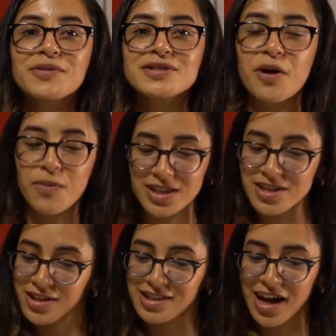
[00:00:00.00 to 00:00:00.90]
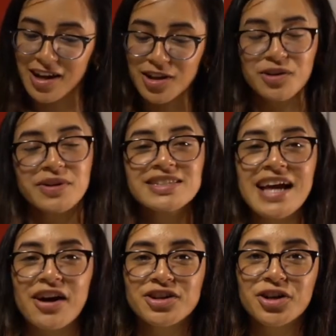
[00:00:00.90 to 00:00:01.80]
so once you're done gluing
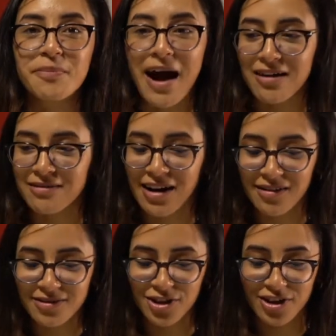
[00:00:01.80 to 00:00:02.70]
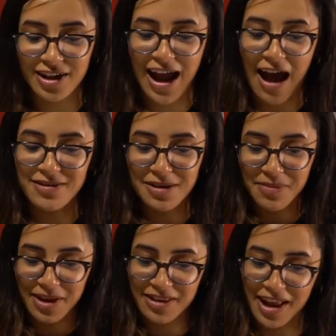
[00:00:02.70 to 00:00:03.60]
down your background, you're gonna have
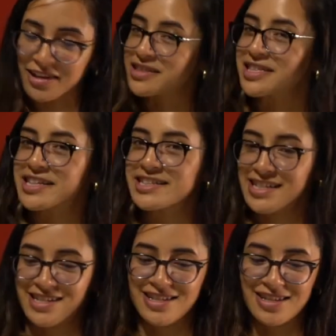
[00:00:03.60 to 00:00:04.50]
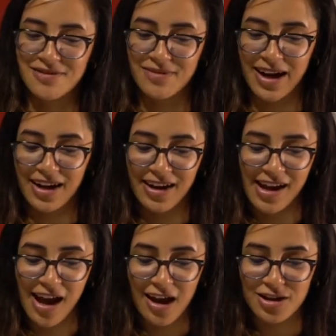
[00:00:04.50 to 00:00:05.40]
something that looks like this,
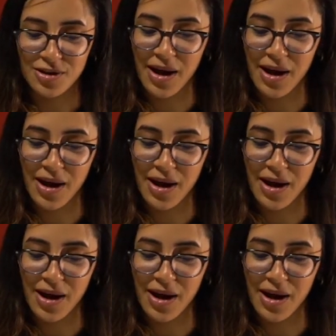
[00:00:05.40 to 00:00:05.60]
right? So